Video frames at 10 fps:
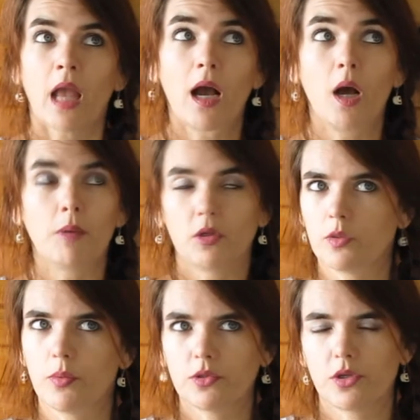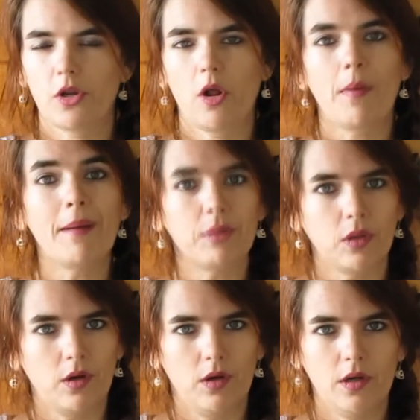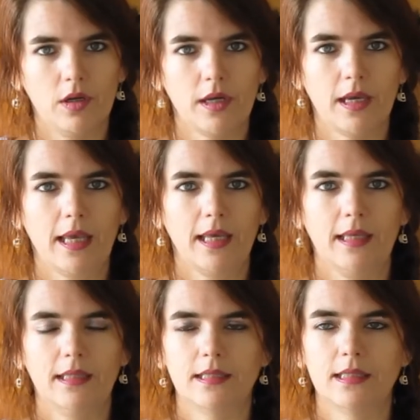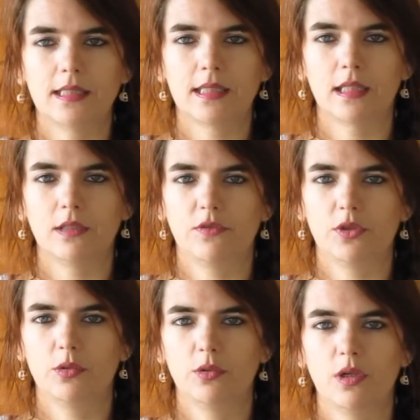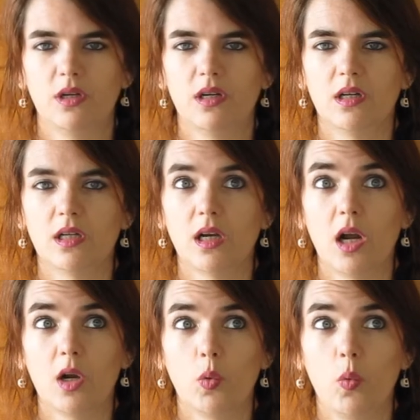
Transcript: Um, also posted it on my blog and if you are